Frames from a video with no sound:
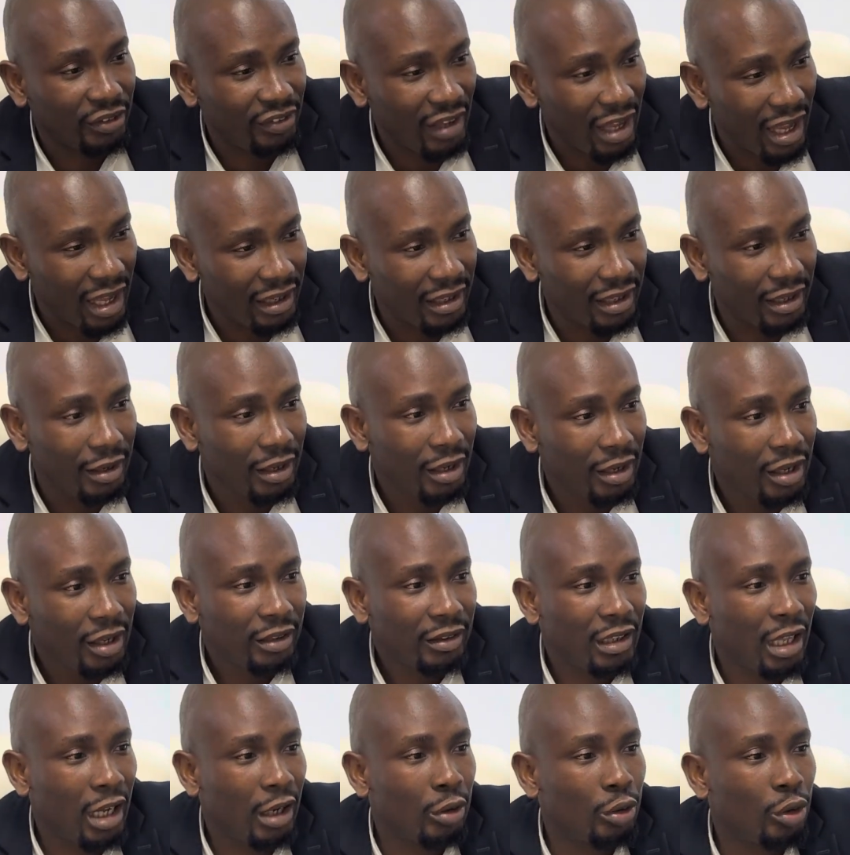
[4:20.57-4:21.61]
ending.
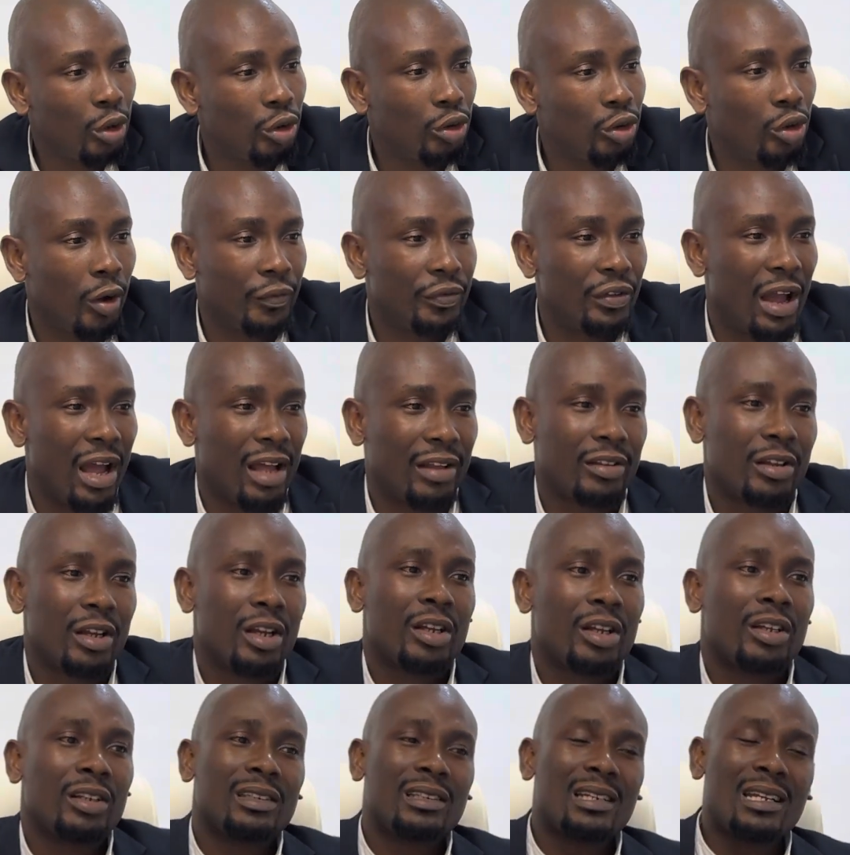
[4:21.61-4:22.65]
Take note of that.
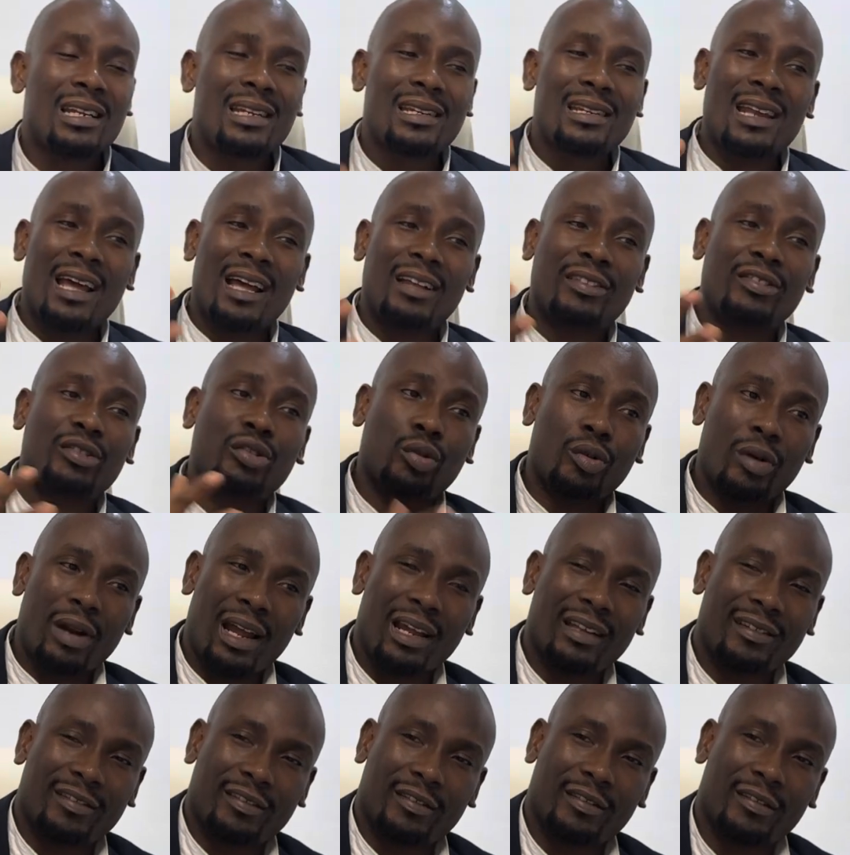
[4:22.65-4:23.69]
The next
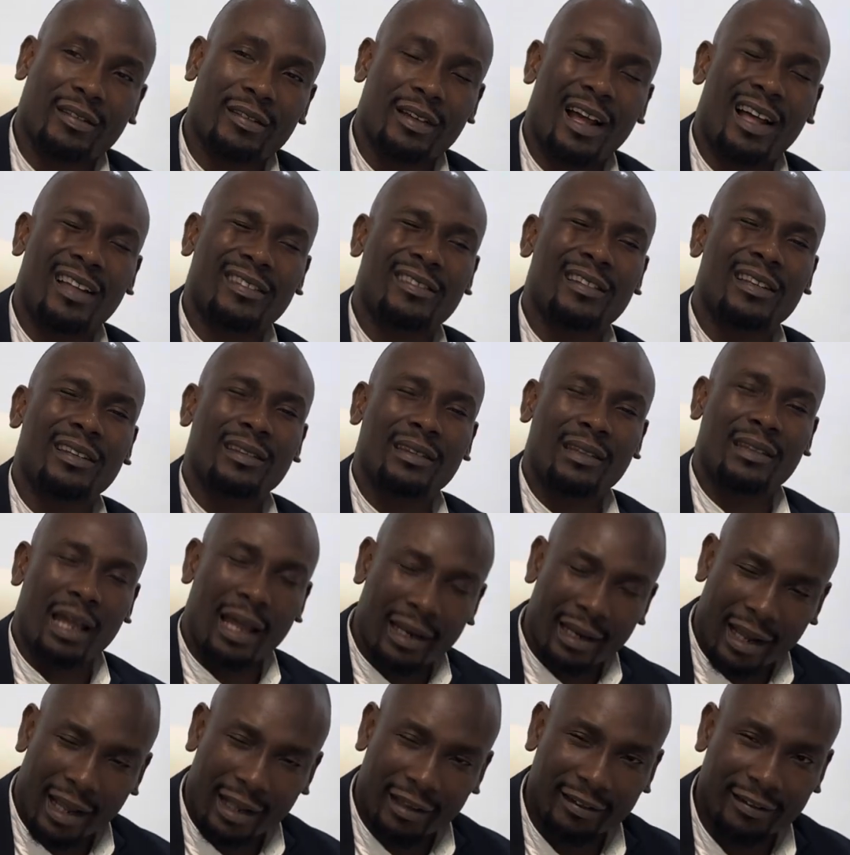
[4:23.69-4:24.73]
right as a
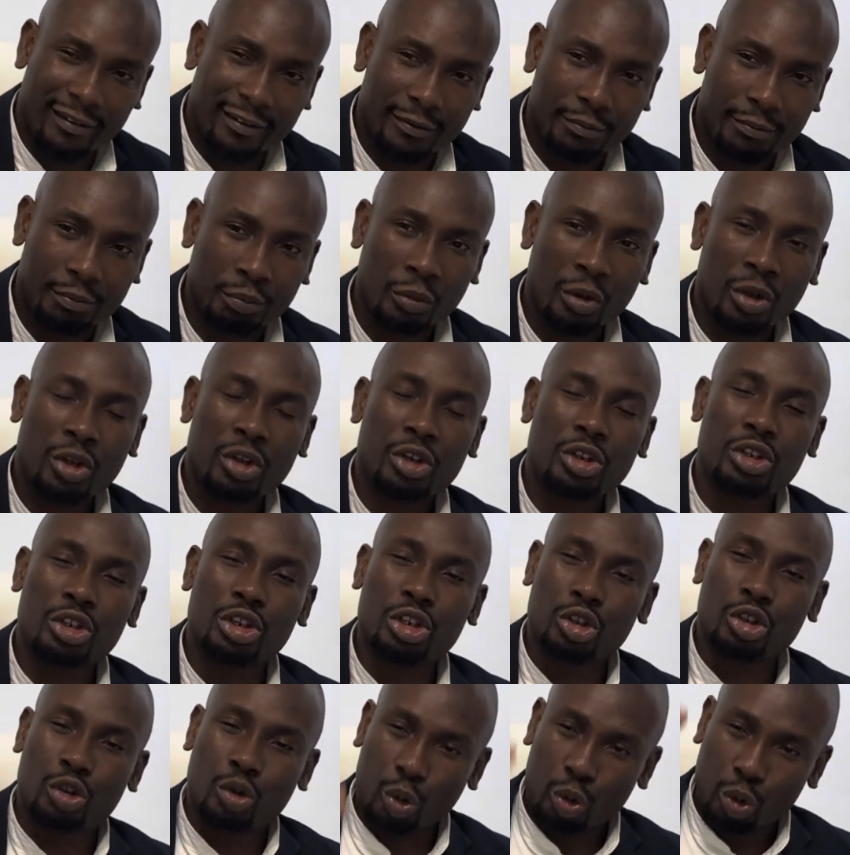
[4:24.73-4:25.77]
tenant, you
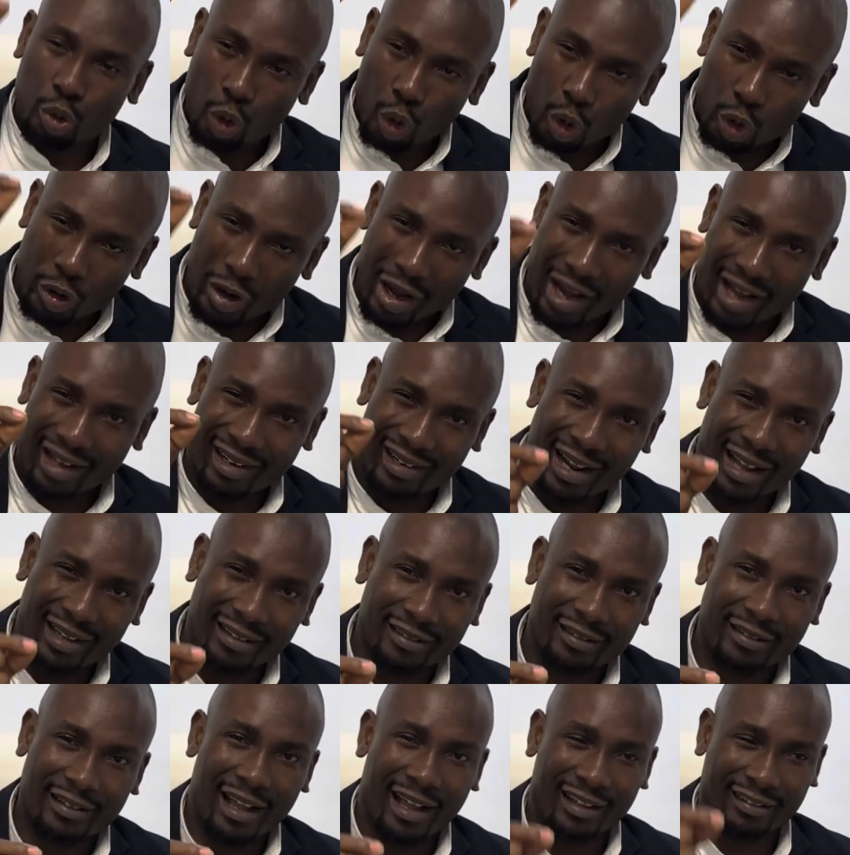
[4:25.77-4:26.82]
need to know your
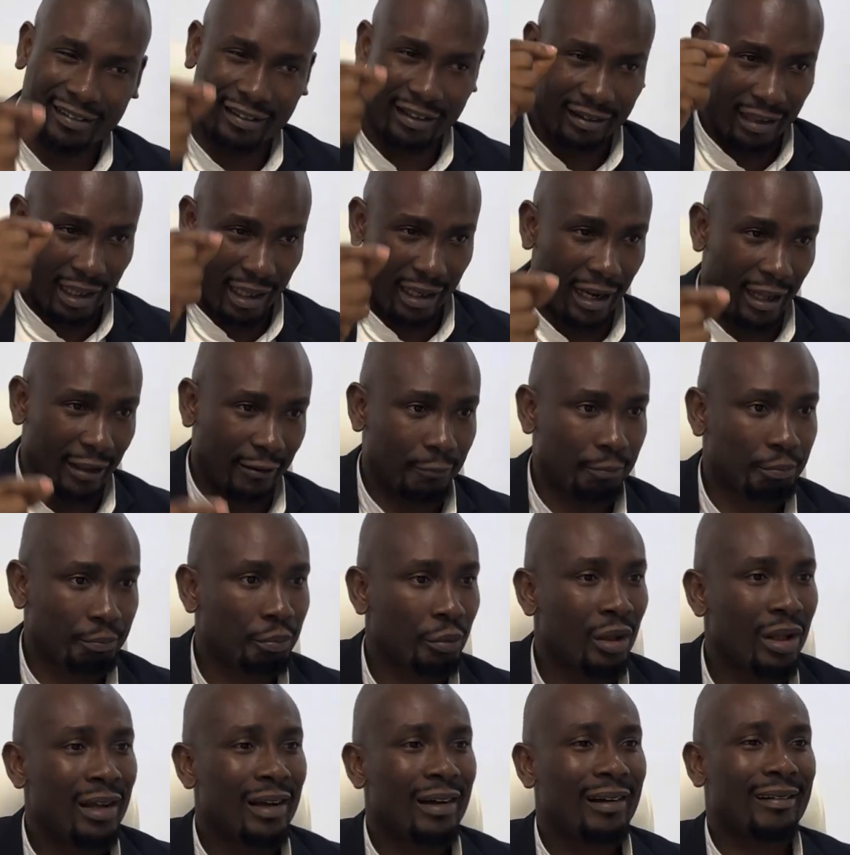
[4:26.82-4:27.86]
rights as a tenant.
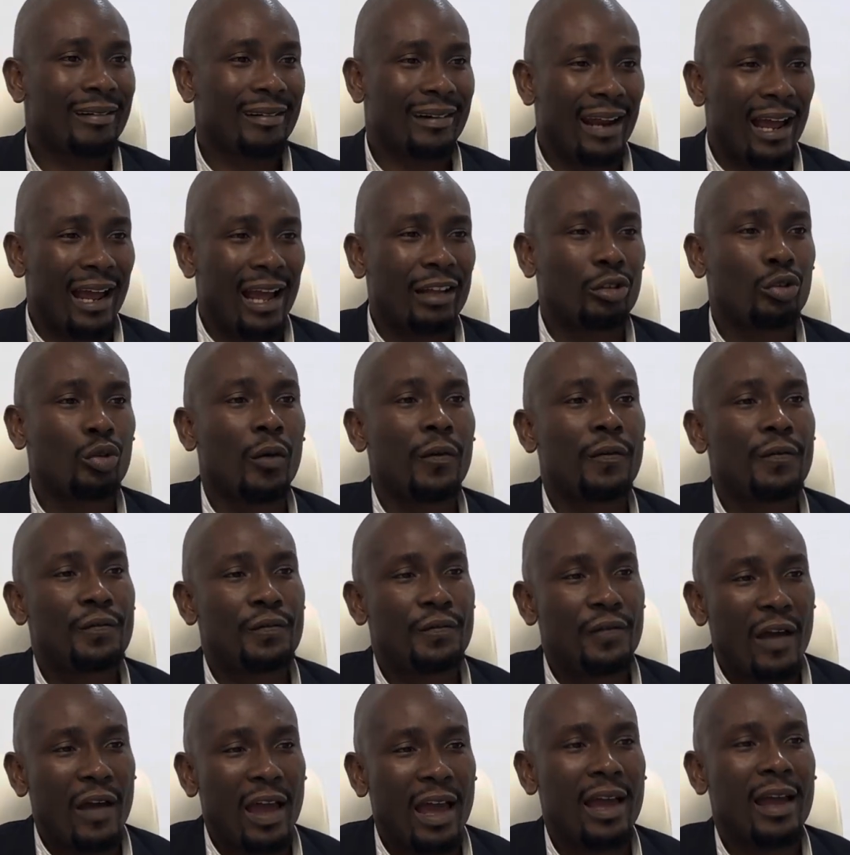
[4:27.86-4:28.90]
Right to
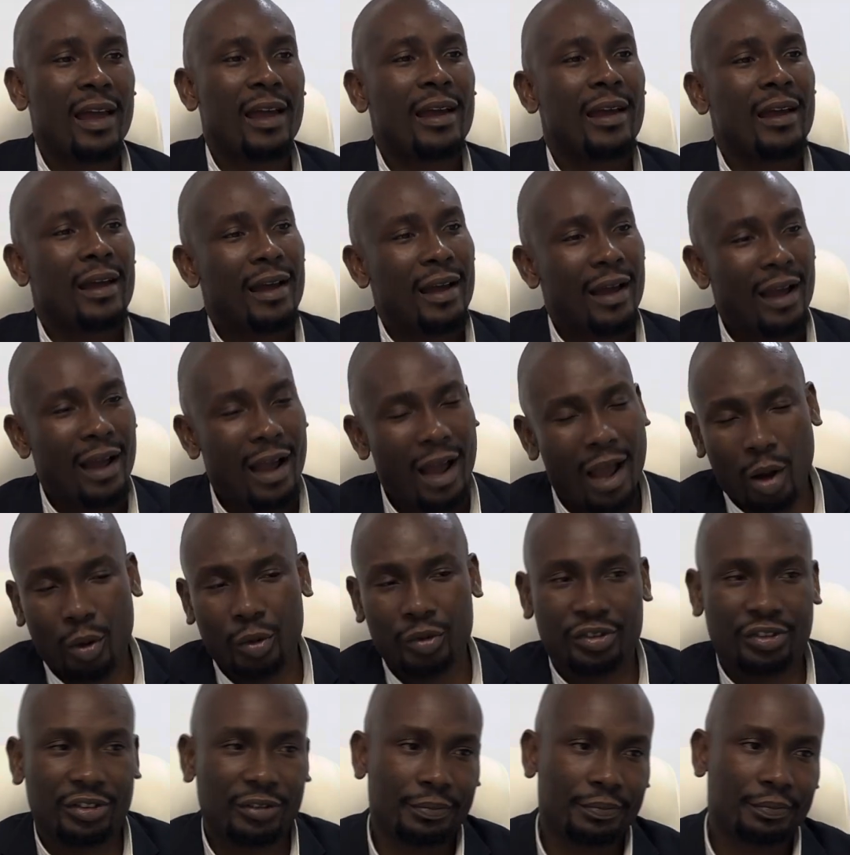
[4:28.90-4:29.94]
fair
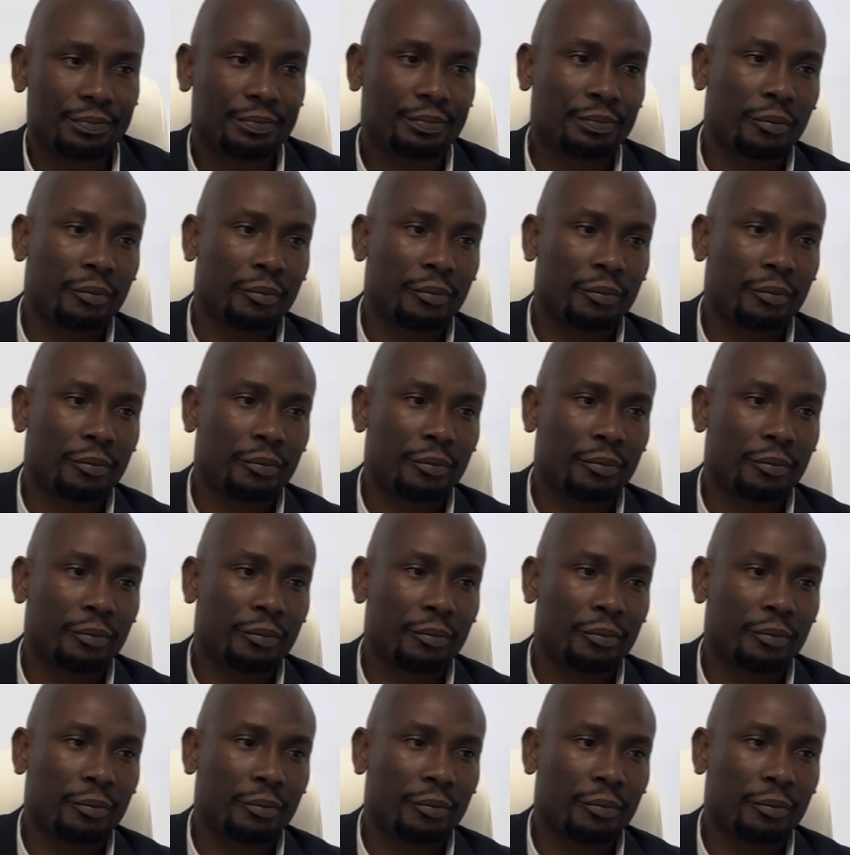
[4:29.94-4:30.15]
housing.